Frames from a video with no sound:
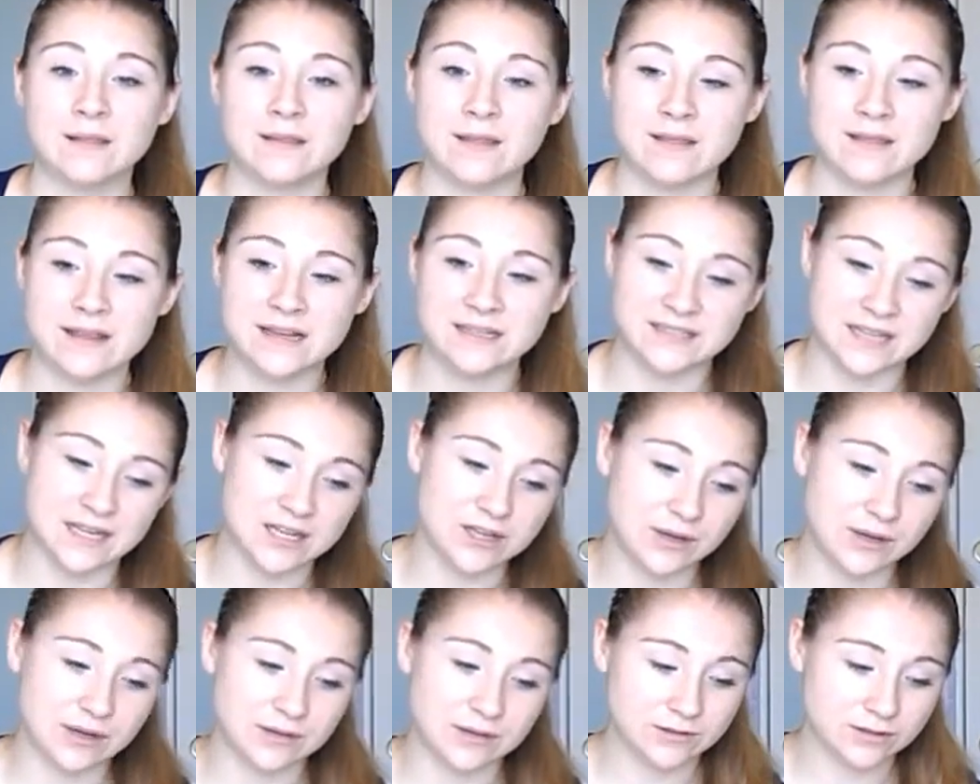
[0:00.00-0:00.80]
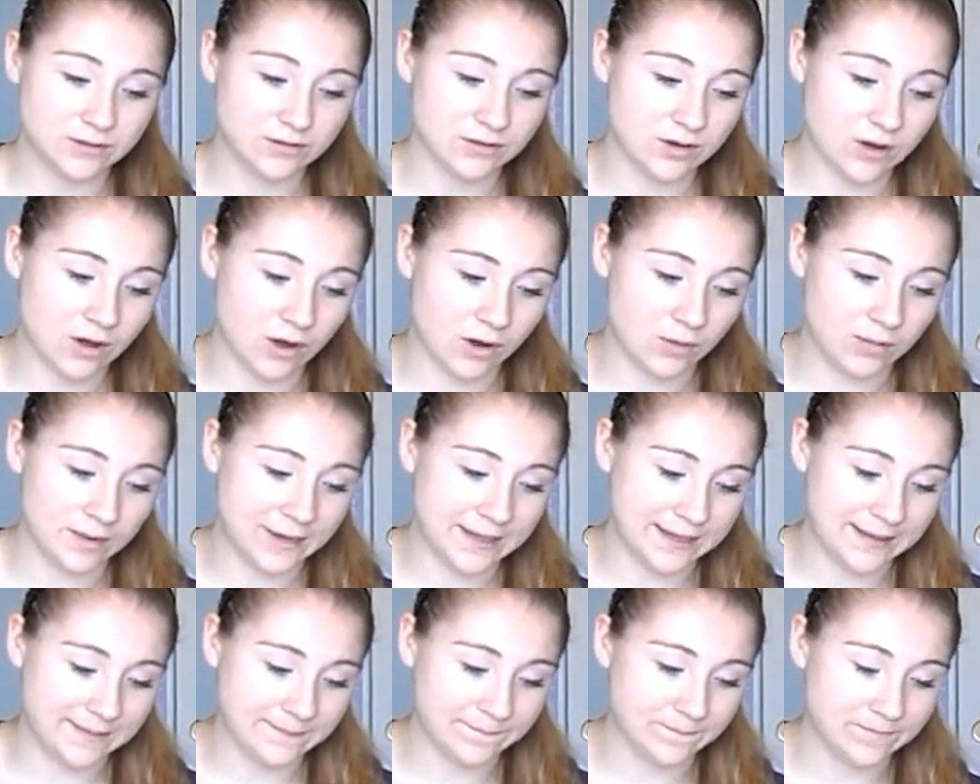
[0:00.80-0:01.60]
And they sent into the
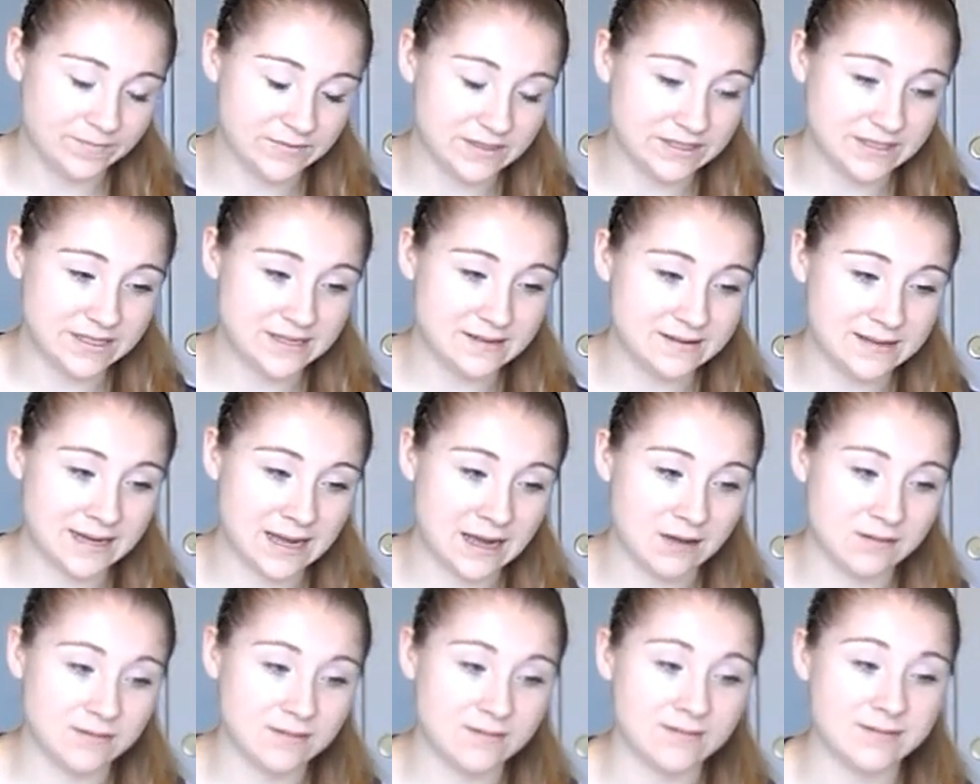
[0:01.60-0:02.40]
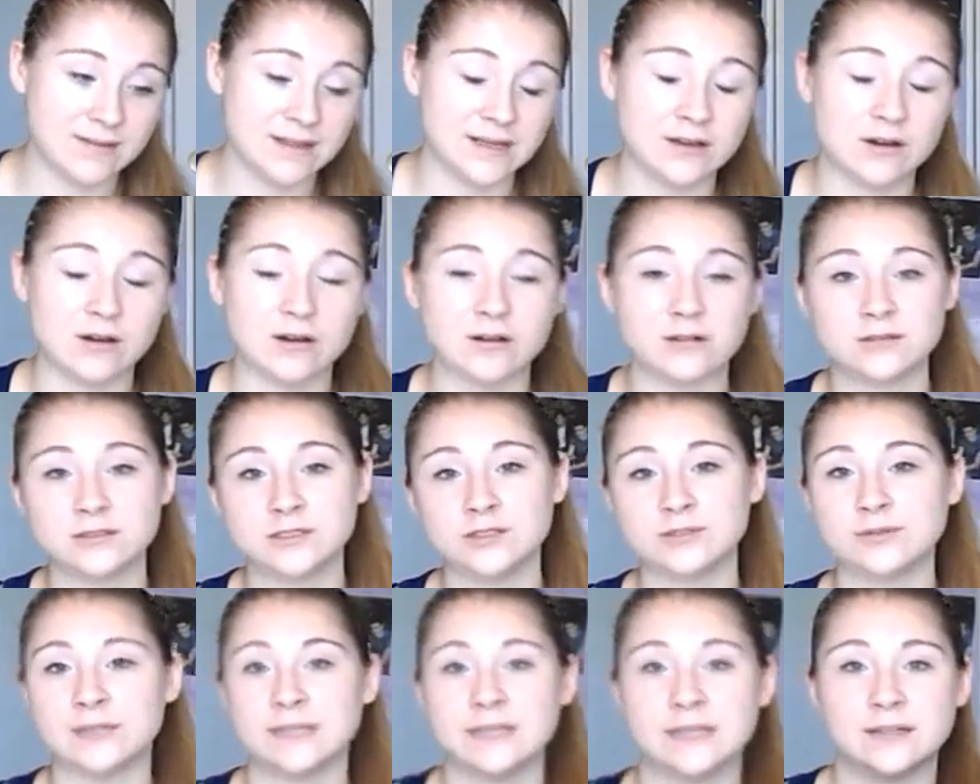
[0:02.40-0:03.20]
hallway, sit down, and they called
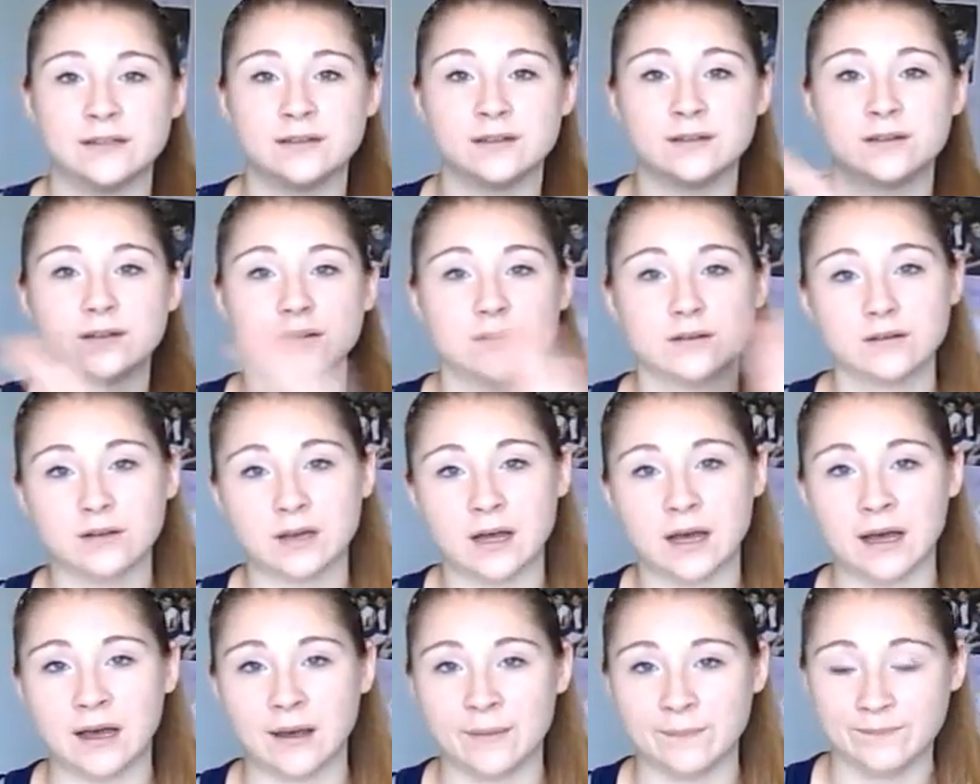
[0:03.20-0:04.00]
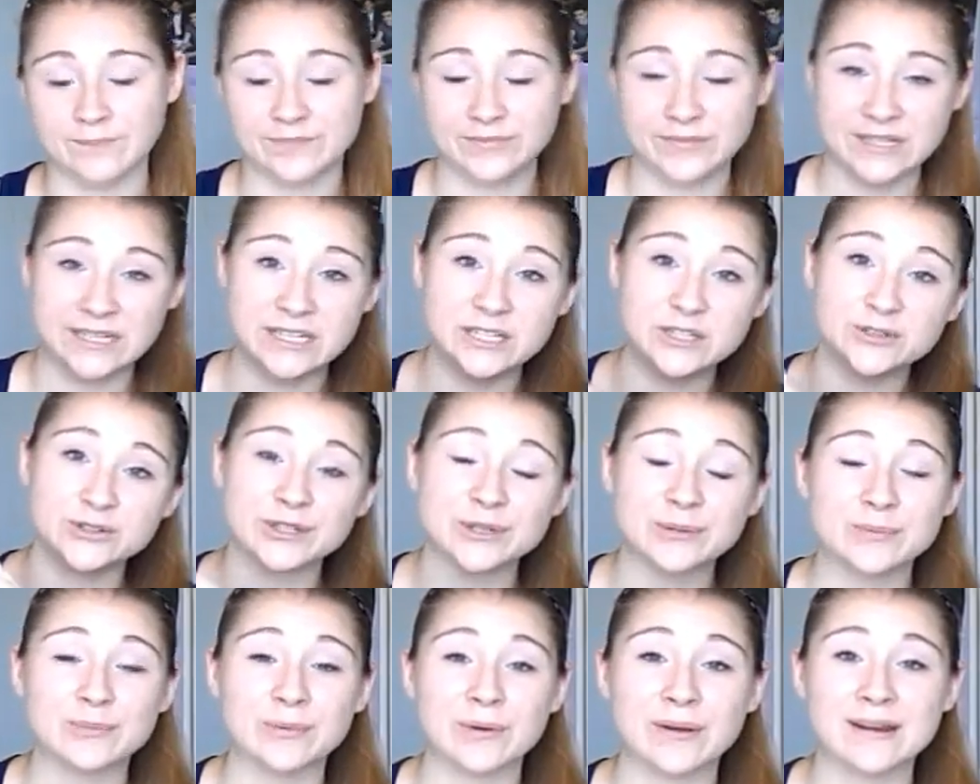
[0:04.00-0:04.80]
you in, each
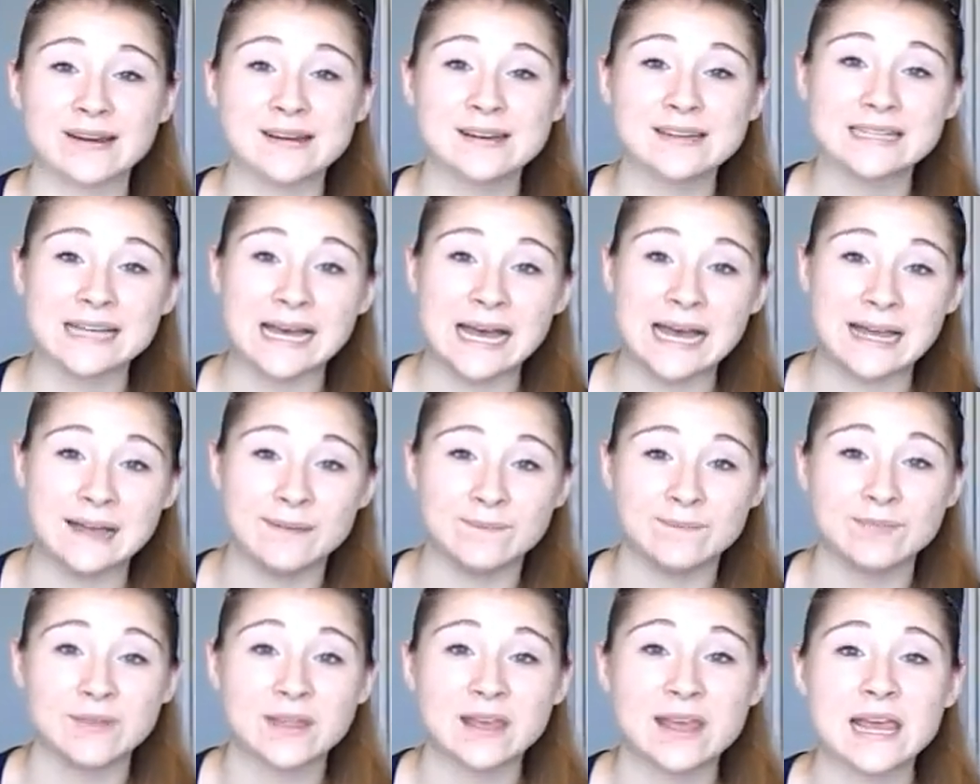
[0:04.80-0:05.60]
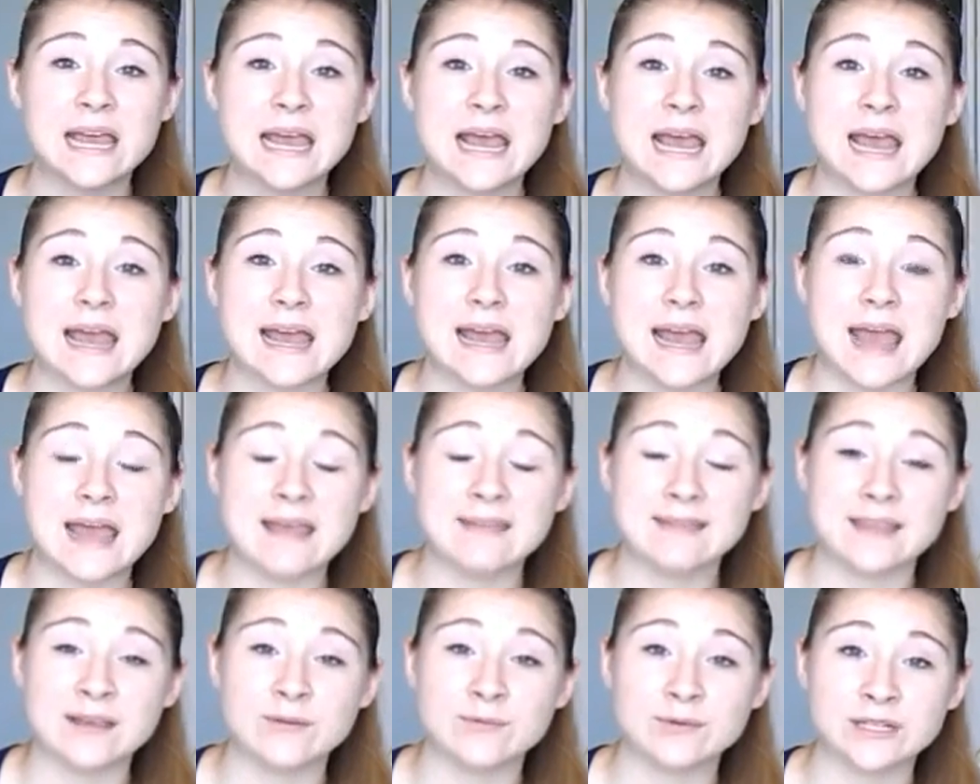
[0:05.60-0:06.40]
group one at a time,
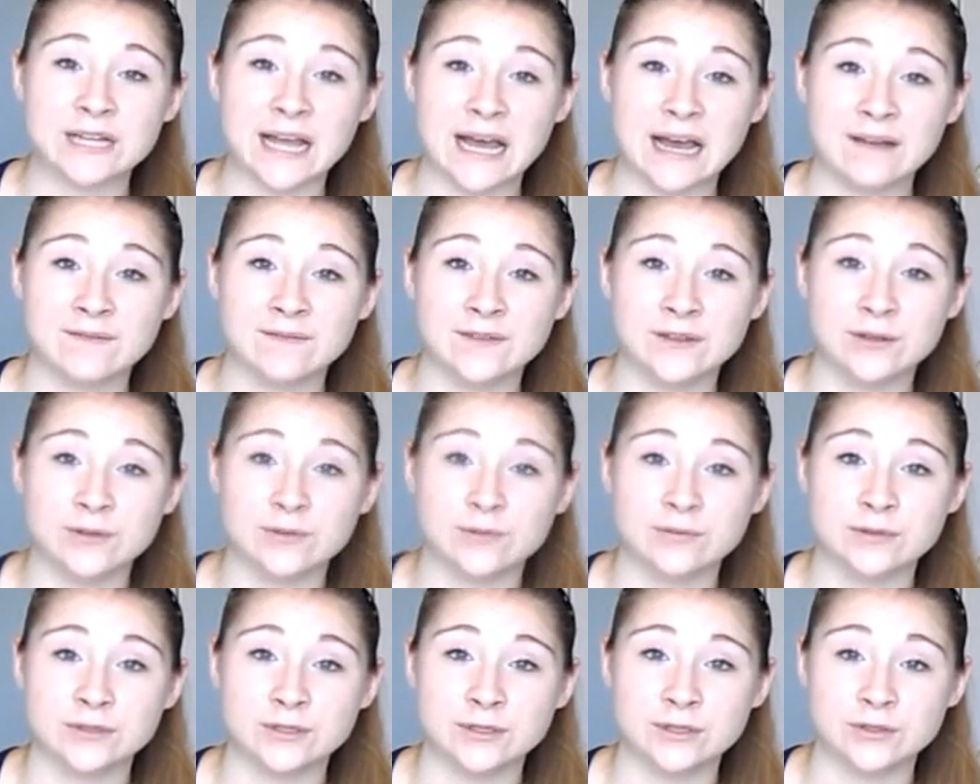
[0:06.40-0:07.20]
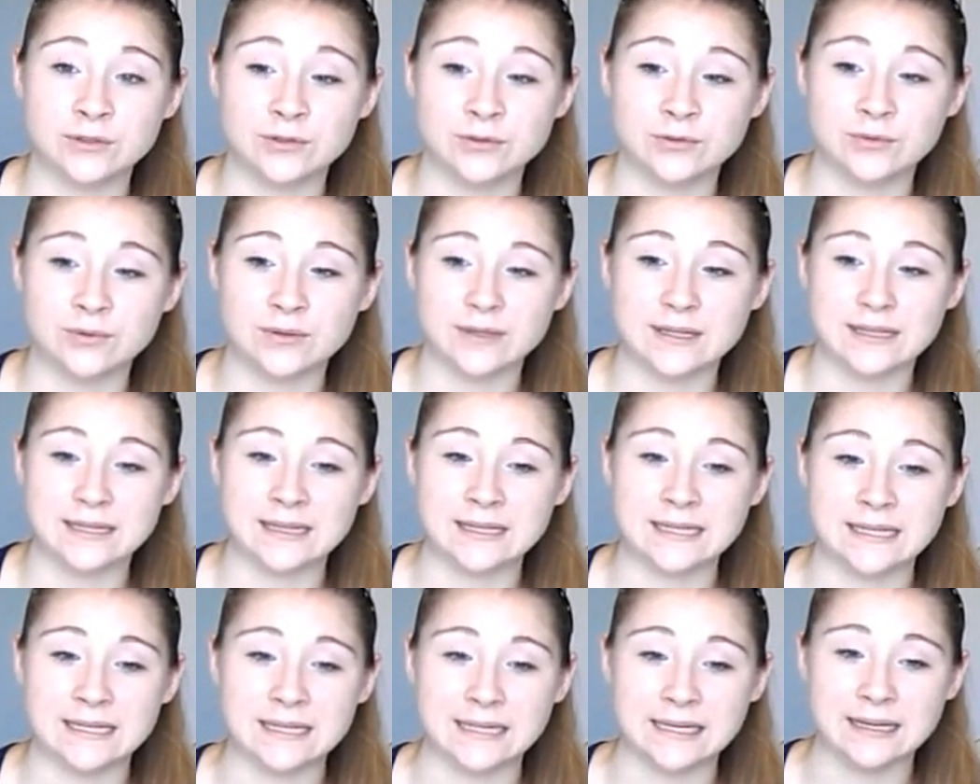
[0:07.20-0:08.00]
and they would have you do
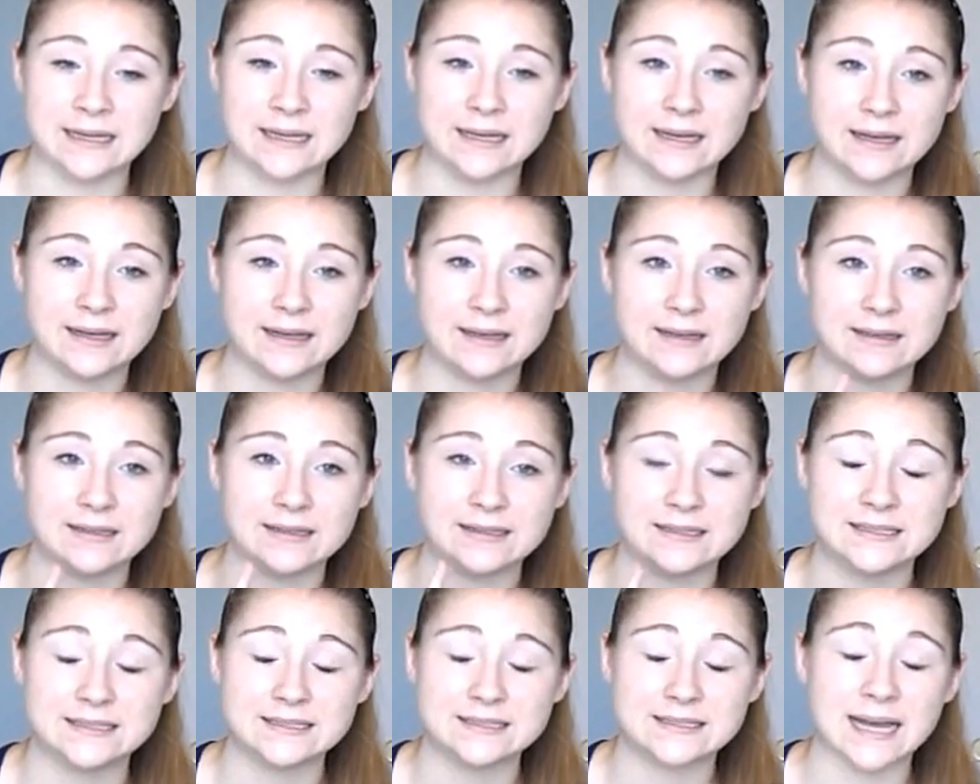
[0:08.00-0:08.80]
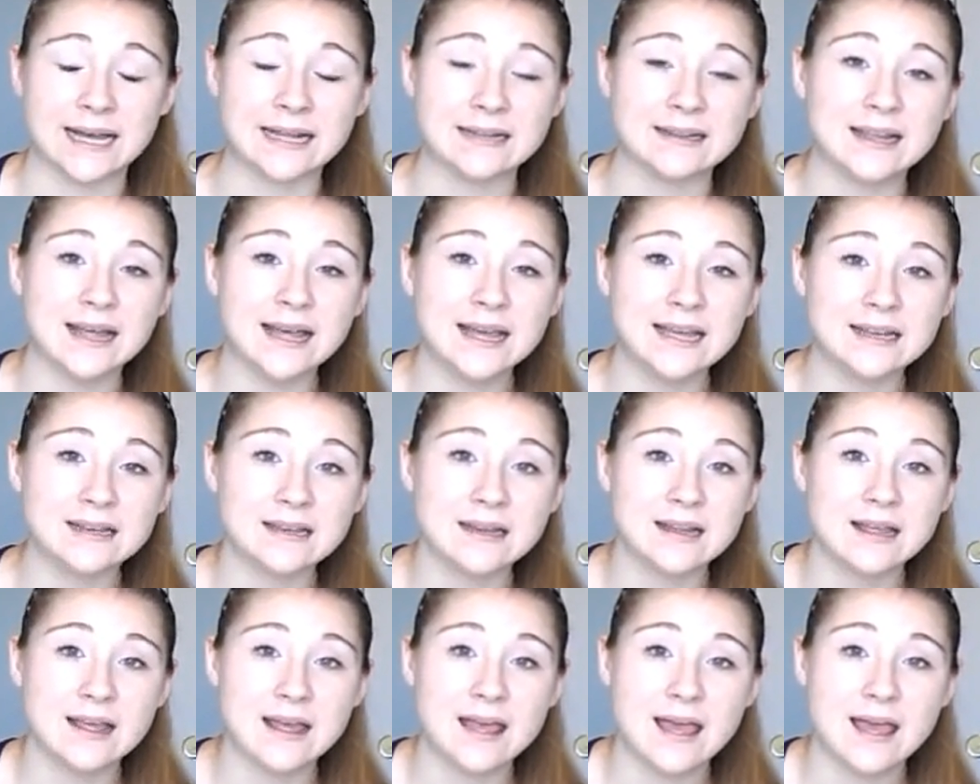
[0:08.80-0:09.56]
the sideline,